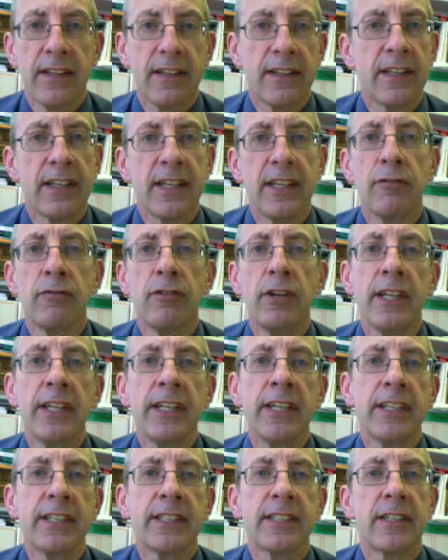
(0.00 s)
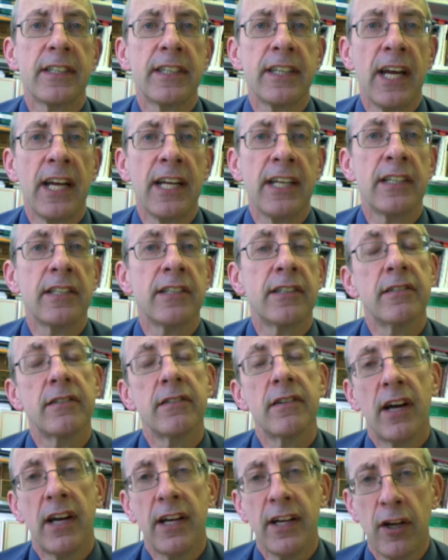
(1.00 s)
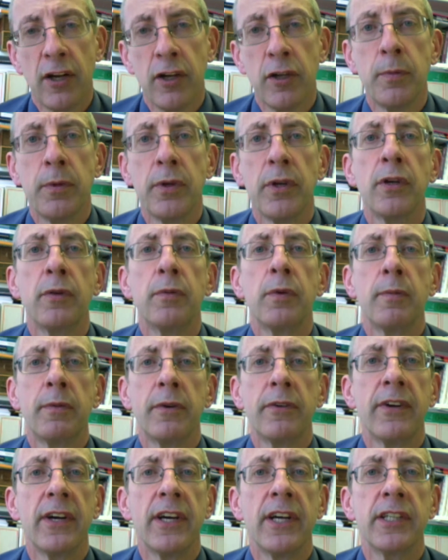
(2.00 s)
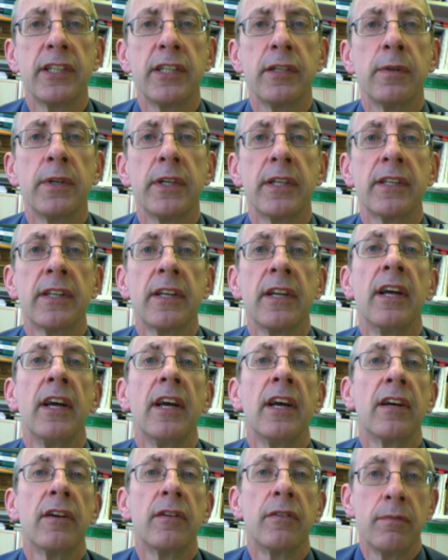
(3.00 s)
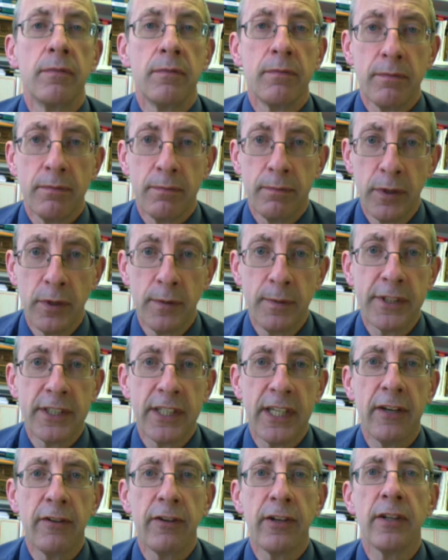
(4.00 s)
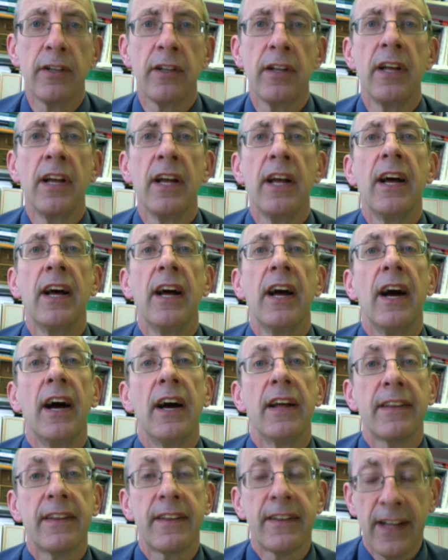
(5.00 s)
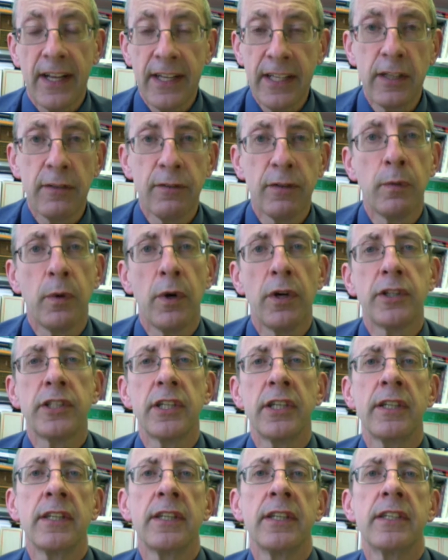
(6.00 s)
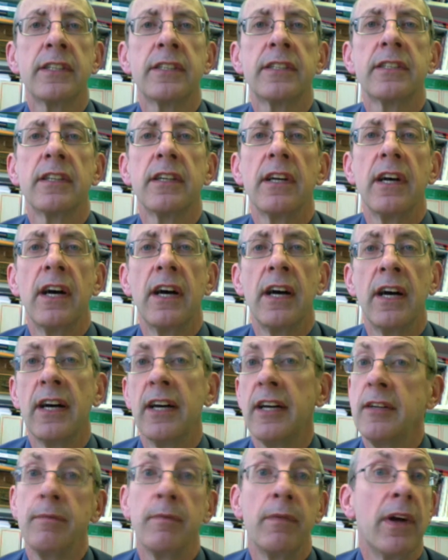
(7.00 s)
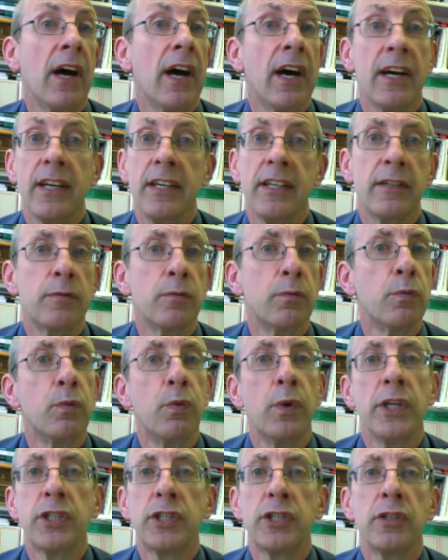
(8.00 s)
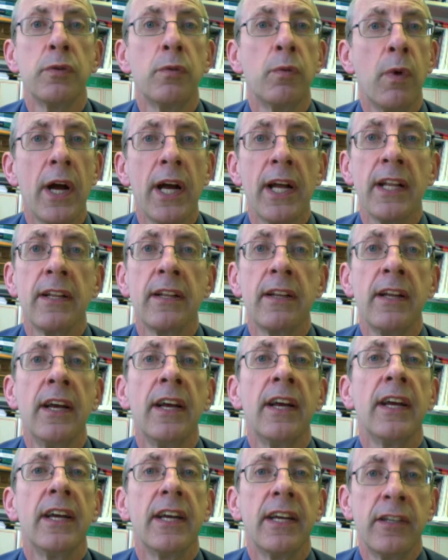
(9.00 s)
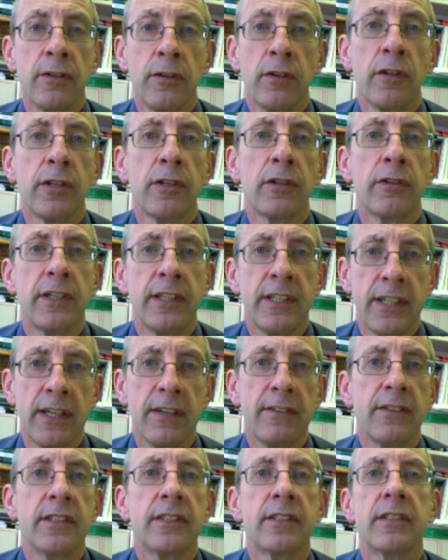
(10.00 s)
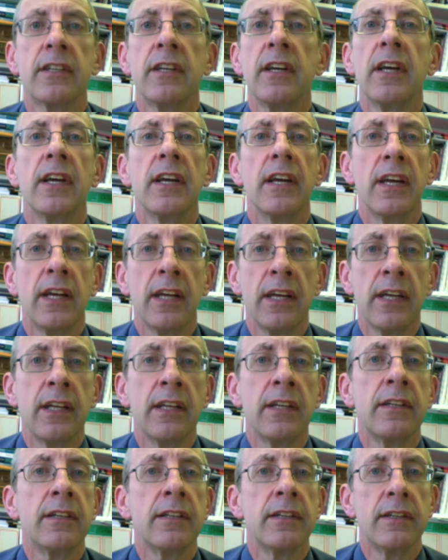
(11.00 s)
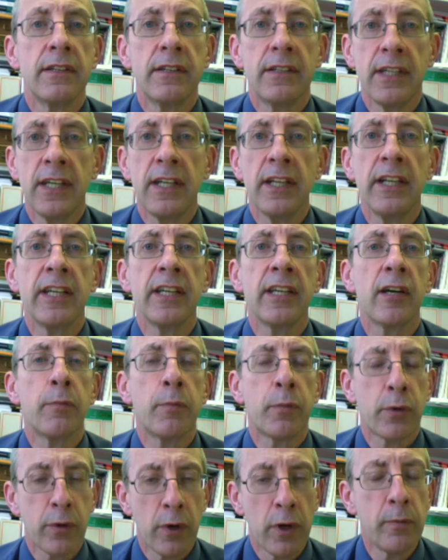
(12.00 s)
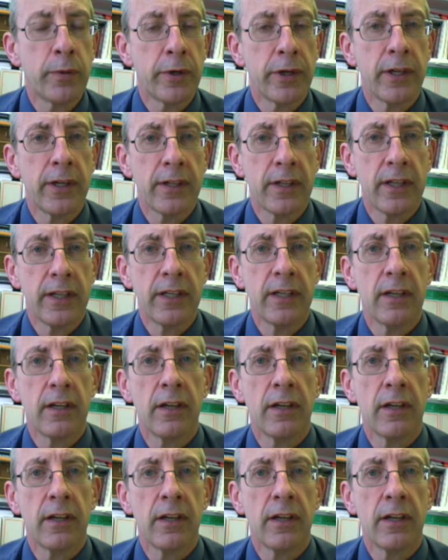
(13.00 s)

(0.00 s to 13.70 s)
The reading list at the end, I hope, will provide you with more material. Thank you for watching this. I wish you well in all your endeavours in dealing appropriately